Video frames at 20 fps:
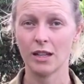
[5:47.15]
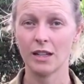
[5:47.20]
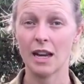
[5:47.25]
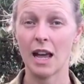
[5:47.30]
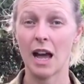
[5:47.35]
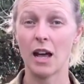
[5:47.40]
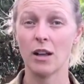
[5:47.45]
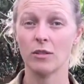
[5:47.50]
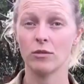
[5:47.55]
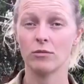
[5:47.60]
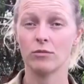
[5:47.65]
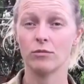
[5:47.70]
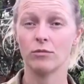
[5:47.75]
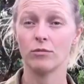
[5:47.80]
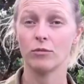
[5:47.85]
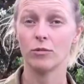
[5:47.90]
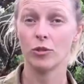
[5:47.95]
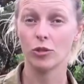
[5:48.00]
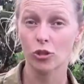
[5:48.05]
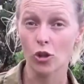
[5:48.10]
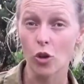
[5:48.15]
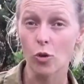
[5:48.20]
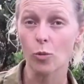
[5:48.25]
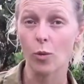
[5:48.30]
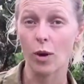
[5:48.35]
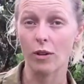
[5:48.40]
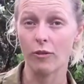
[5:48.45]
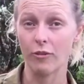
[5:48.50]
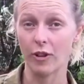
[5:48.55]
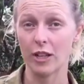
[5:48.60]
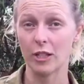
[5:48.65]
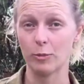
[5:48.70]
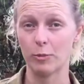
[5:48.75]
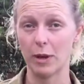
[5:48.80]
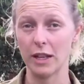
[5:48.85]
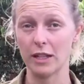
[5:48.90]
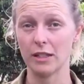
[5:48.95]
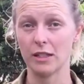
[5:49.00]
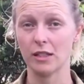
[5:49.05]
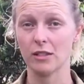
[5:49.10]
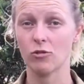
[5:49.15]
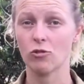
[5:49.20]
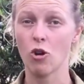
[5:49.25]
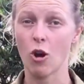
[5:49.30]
Now, your Zone 1 veg beds,